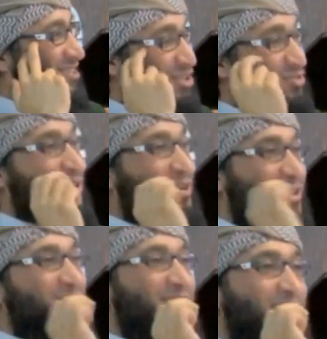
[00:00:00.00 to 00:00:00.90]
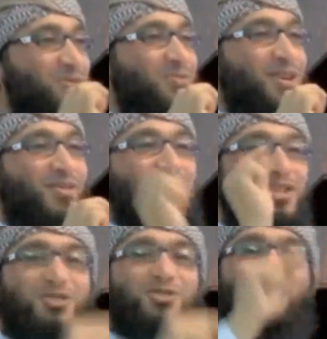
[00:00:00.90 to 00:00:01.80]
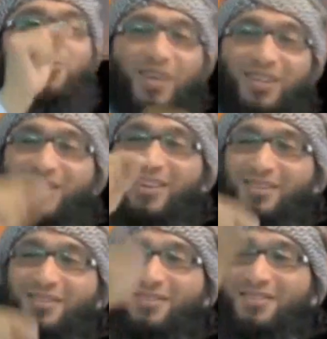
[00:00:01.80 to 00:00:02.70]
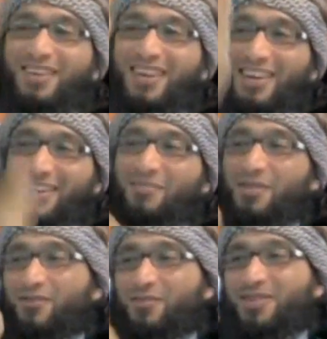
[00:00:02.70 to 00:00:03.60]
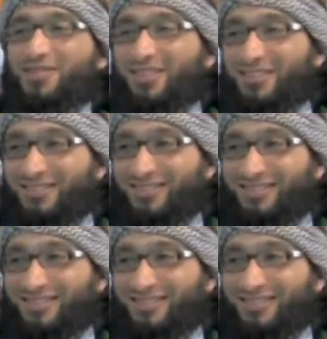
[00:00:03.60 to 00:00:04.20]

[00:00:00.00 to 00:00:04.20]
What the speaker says: She literally learned how to read and write just to read the letters coming from her son.